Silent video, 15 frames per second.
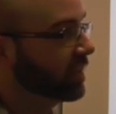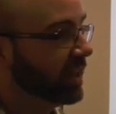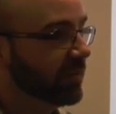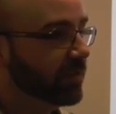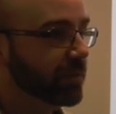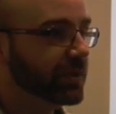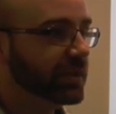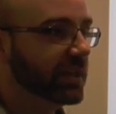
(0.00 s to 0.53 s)
if
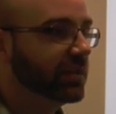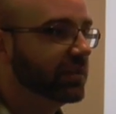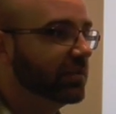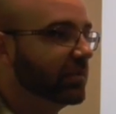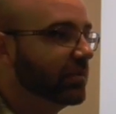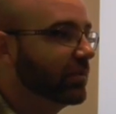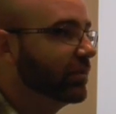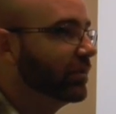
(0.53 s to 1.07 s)
you present
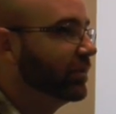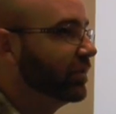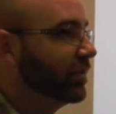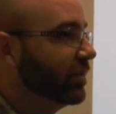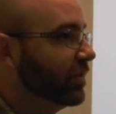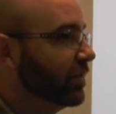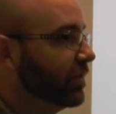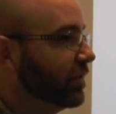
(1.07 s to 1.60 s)

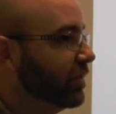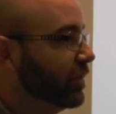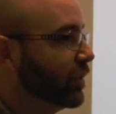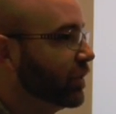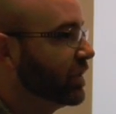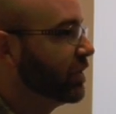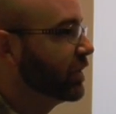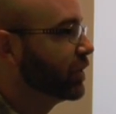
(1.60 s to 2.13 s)

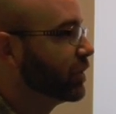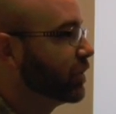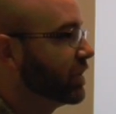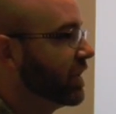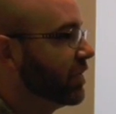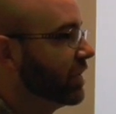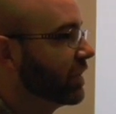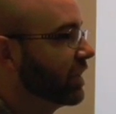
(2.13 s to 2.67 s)
neurotypicals
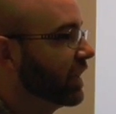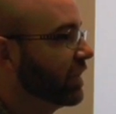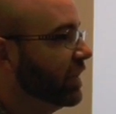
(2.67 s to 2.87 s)
with something like